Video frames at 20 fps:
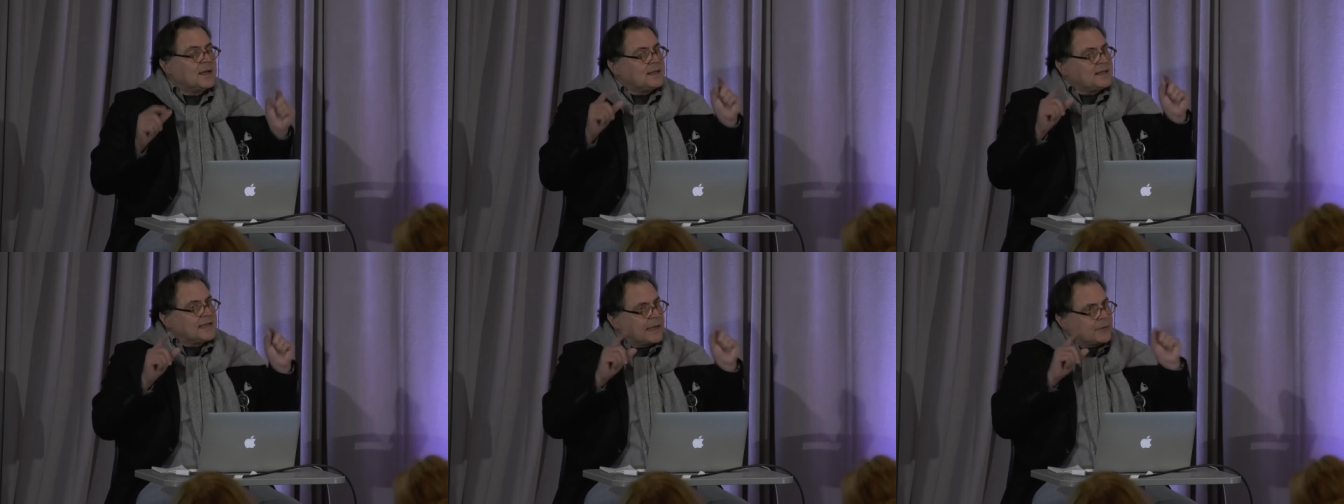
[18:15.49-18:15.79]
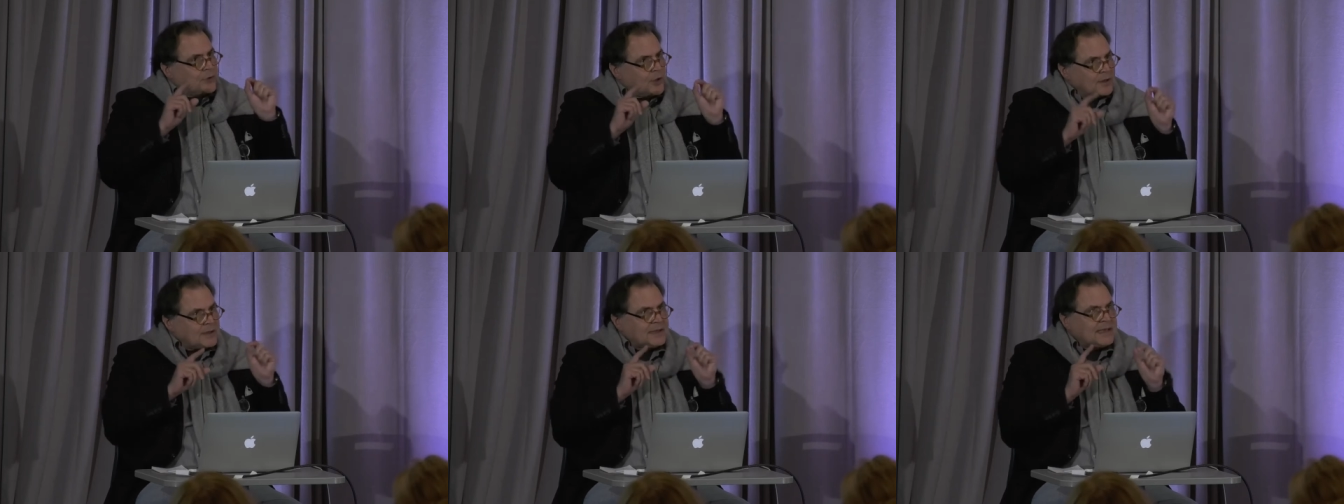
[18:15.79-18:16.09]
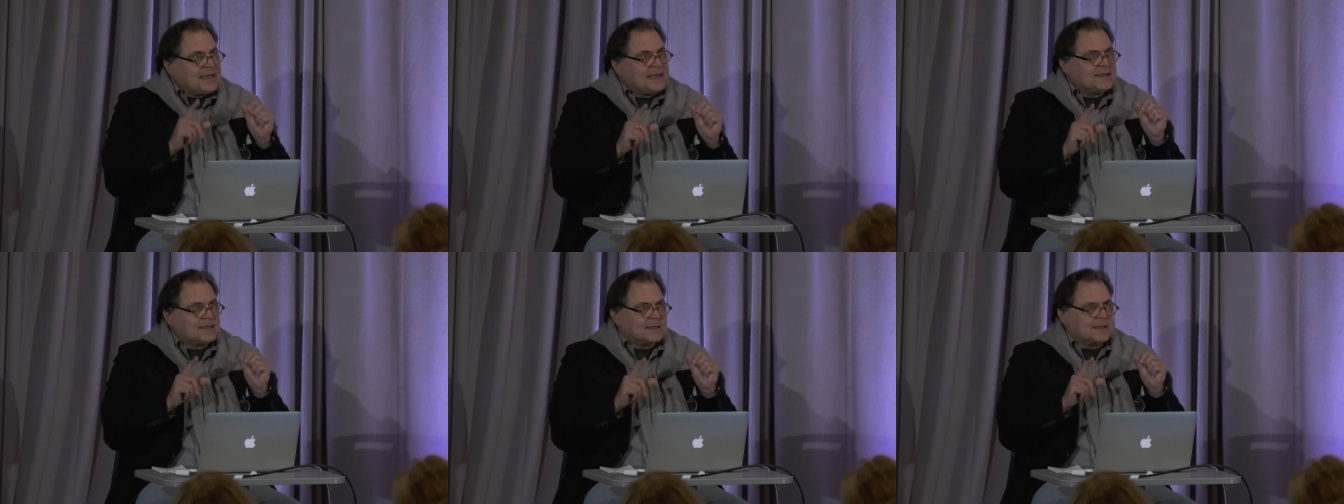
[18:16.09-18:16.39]
Now, not
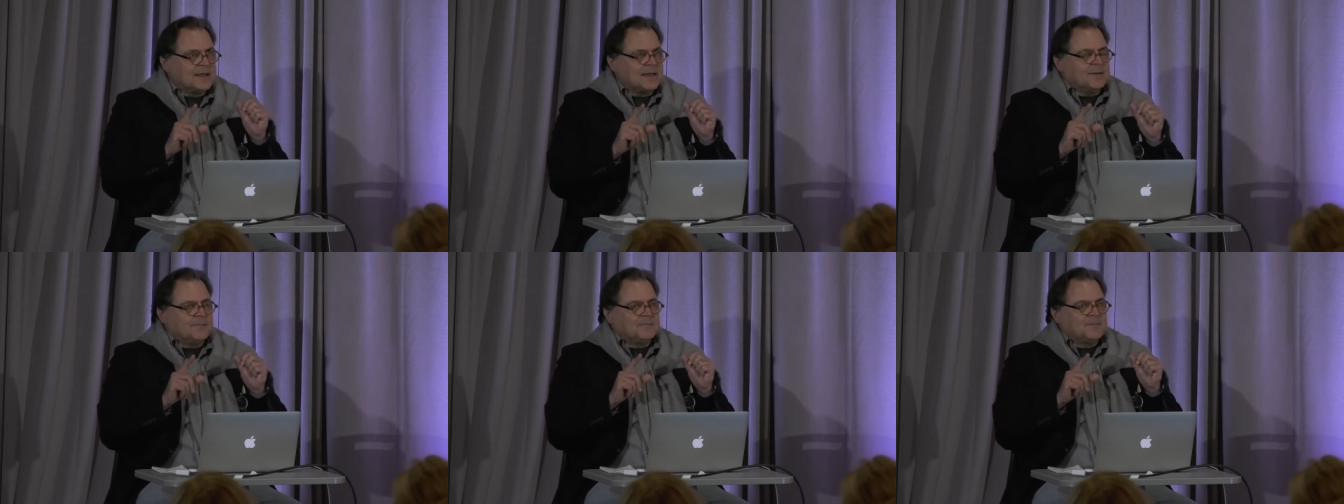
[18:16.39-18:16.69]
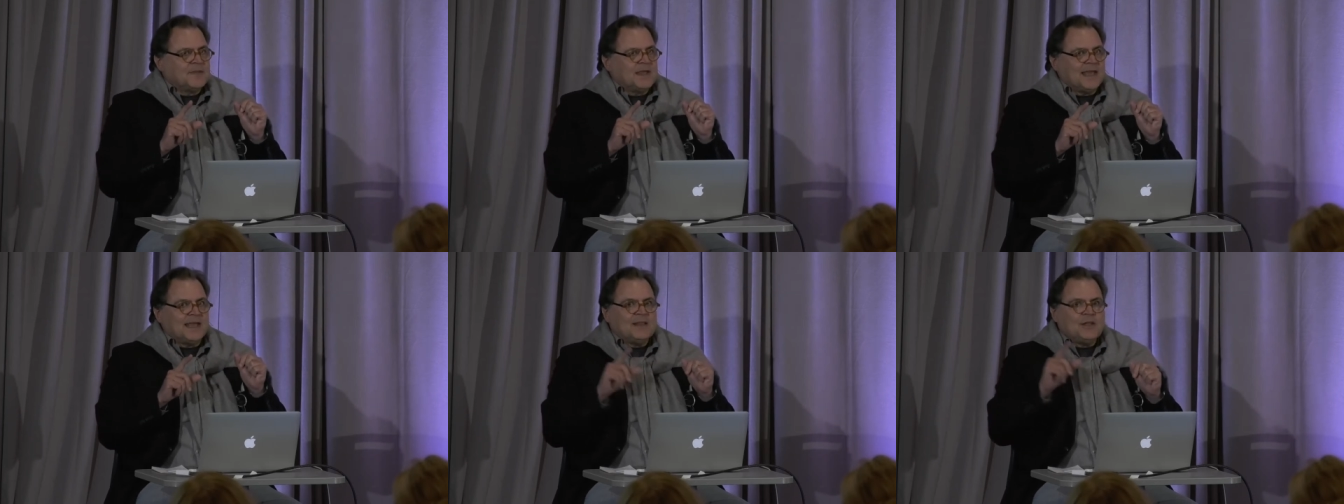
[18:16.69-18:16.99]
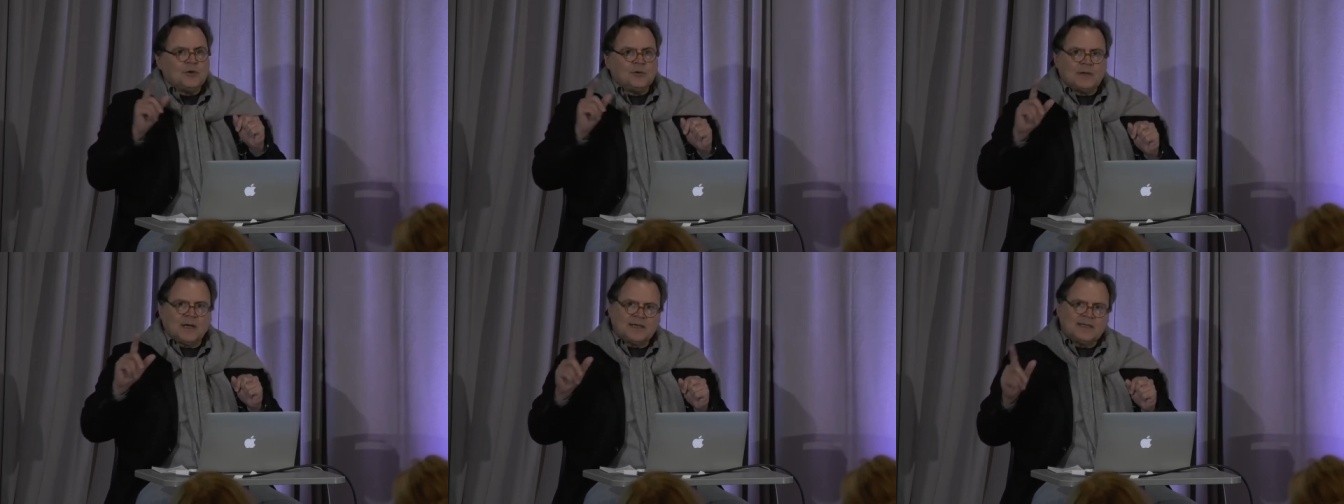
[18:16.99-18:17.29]
legally, in
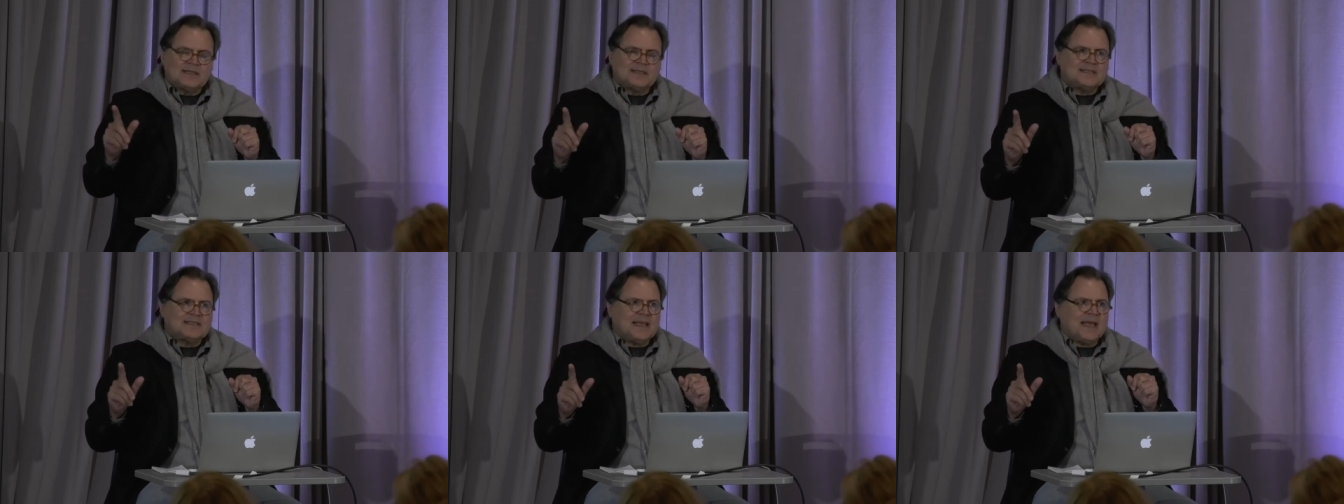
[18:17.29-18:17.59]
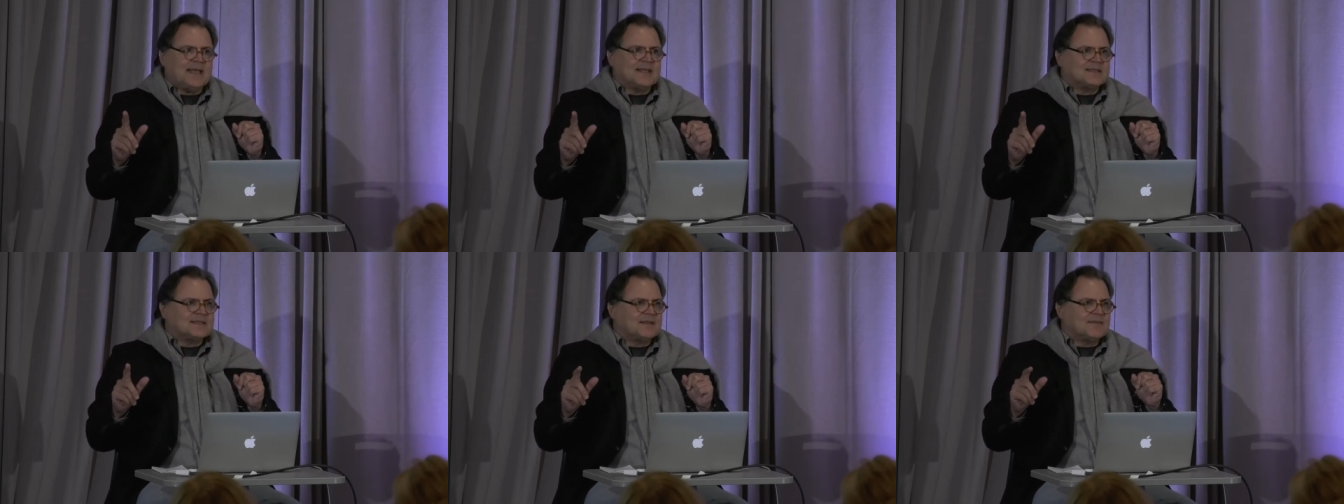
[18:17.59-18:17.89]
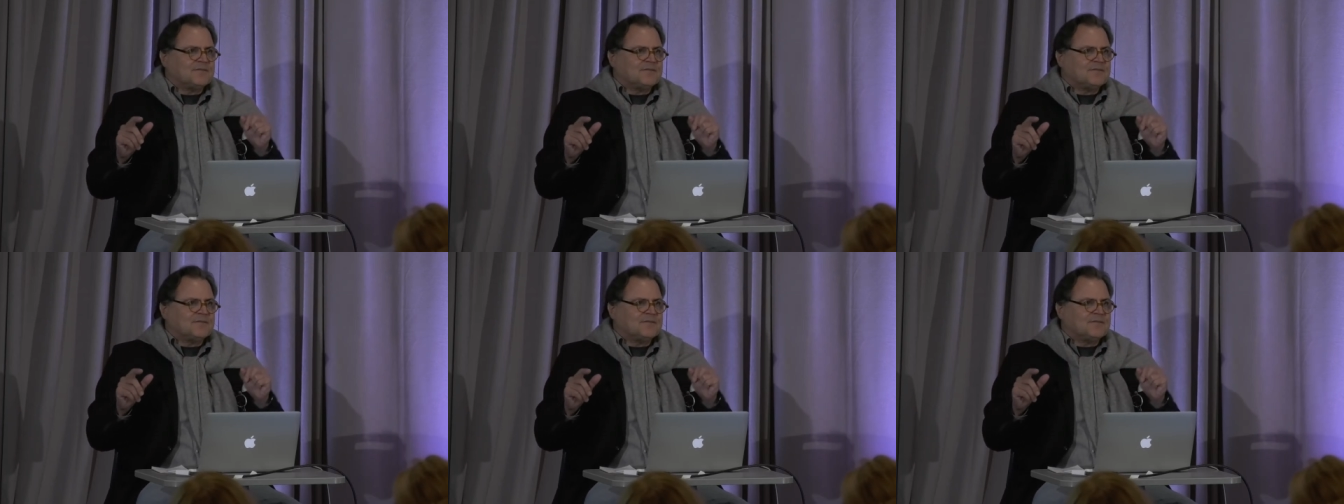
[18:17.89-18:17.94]
the United States,